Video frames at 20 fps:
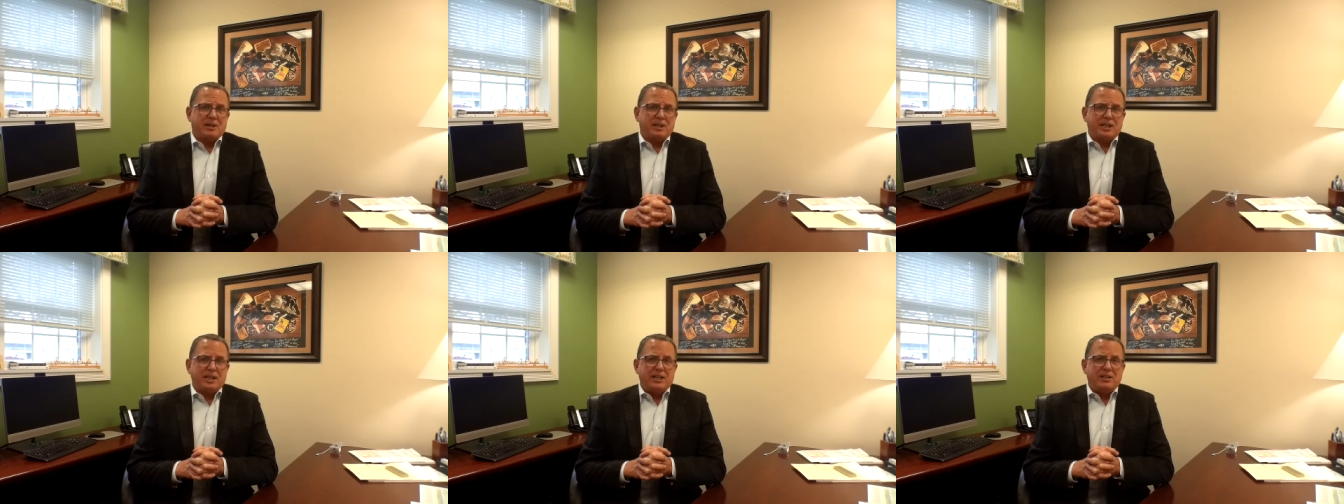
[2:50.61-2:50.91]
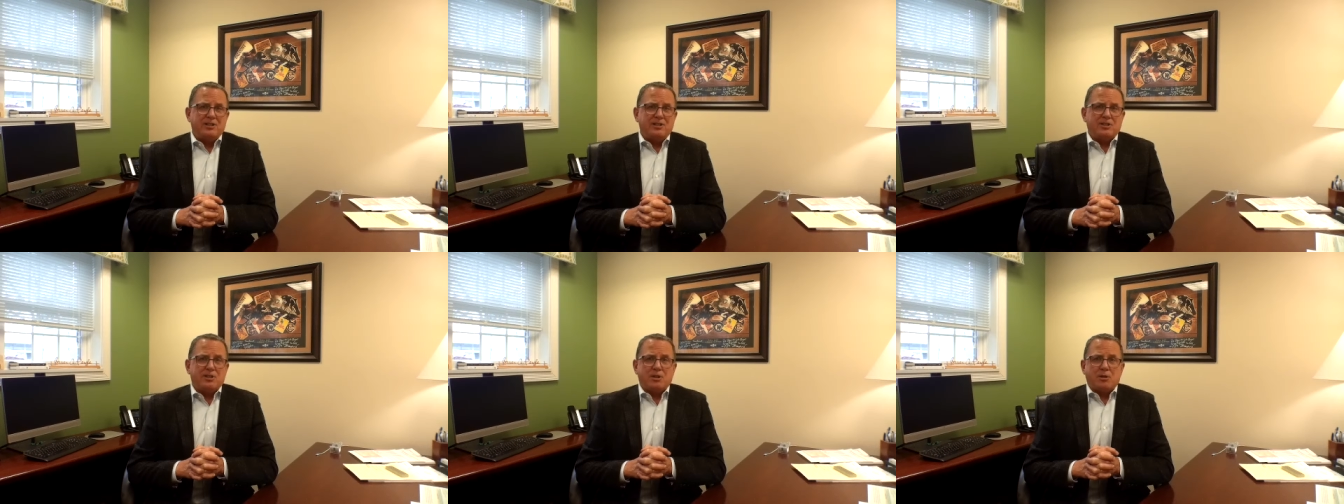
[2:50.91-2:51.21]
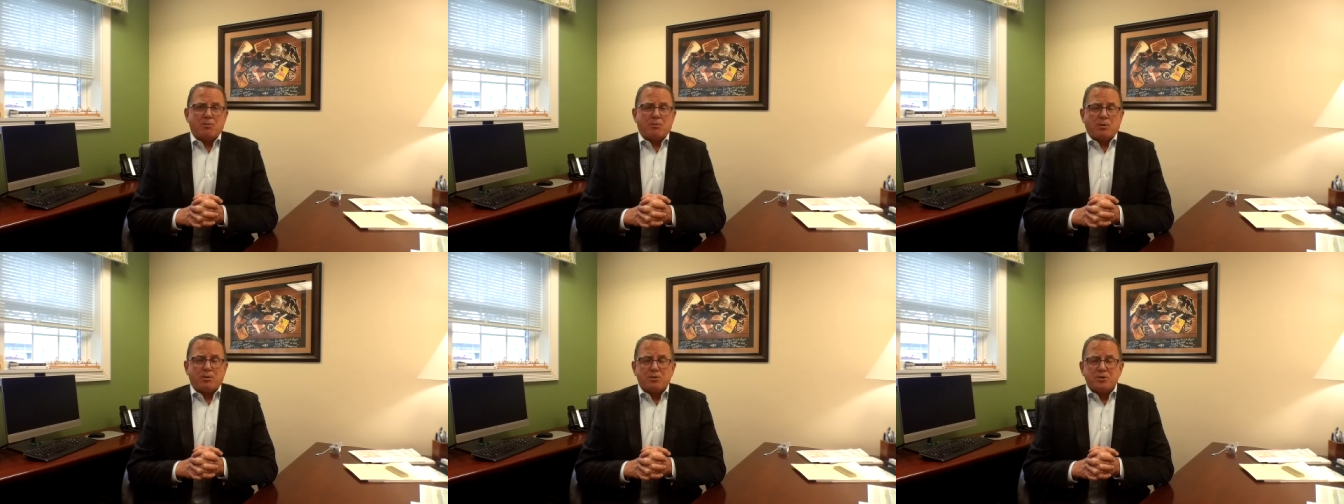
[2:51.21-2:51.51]
leads the
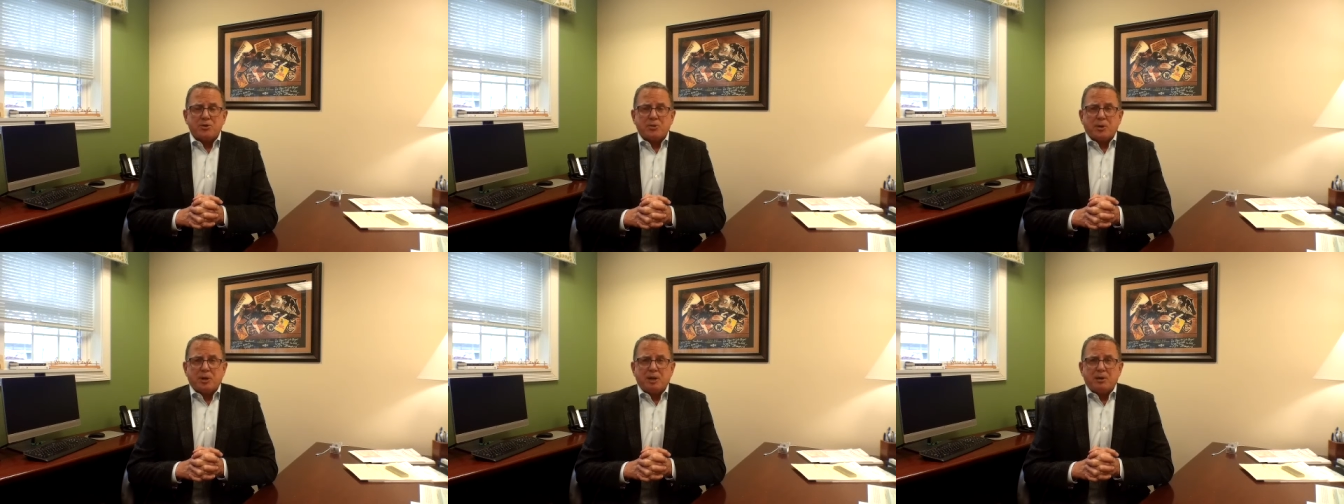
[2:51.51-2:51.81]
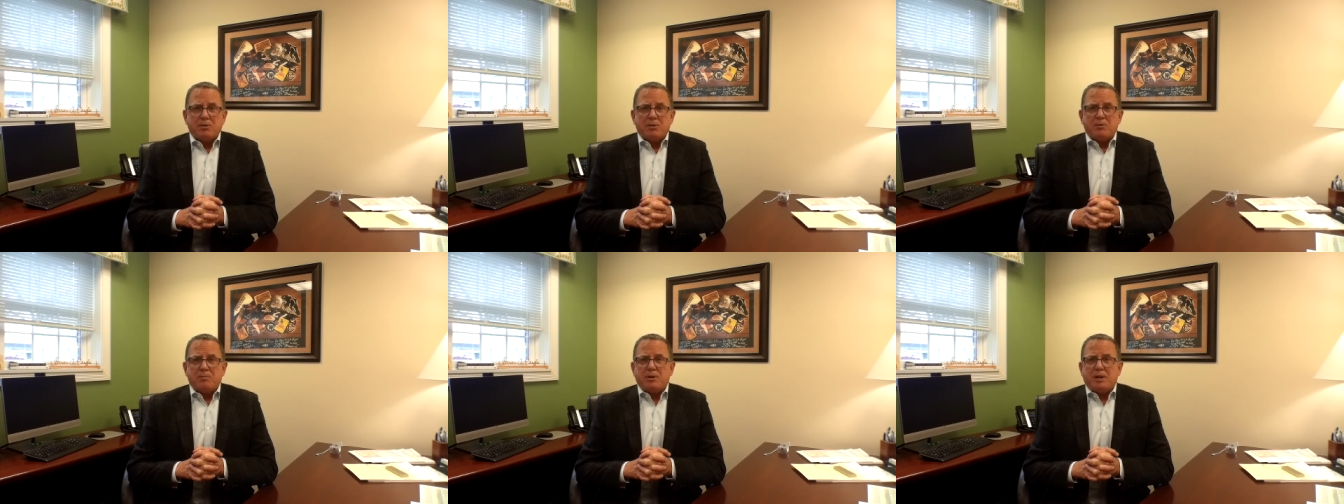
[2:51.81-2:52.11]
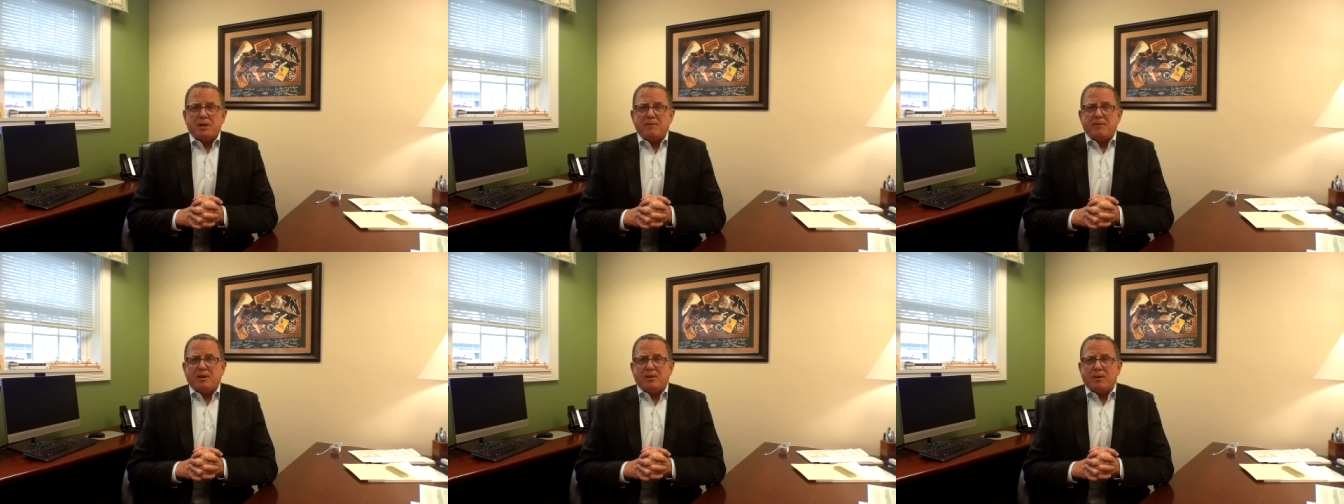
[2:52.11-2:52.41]
rosary with
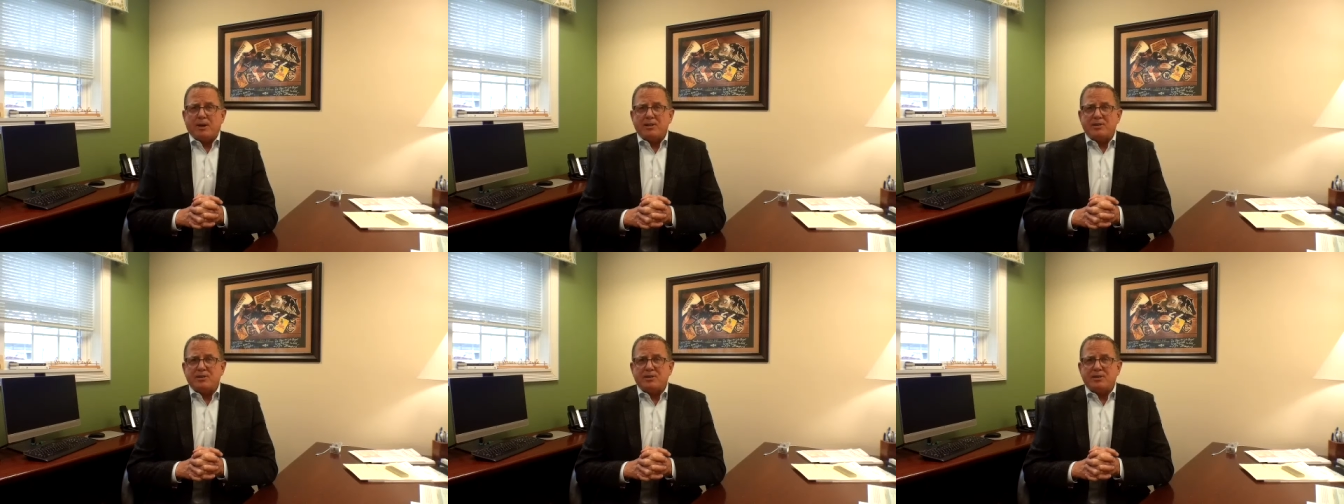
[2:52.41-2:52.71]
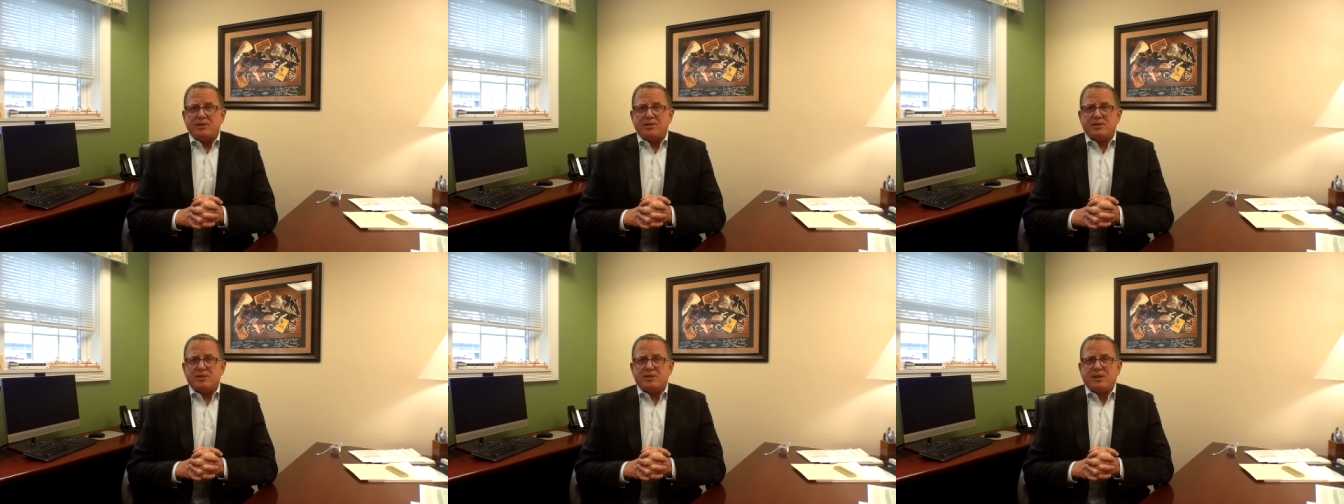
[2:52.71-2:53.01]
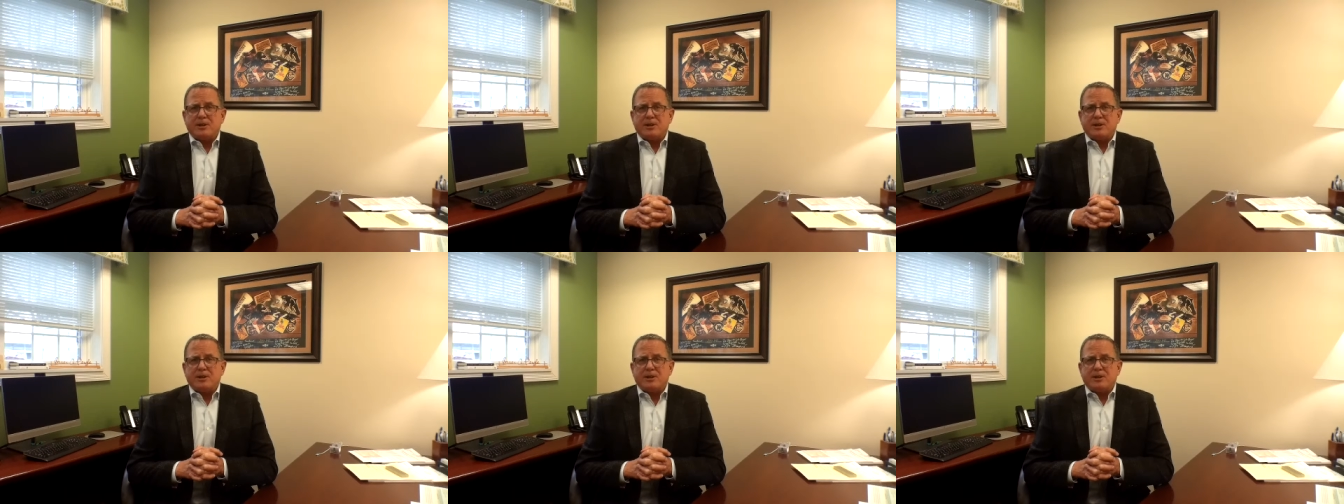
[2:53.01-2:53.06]
many of our residents.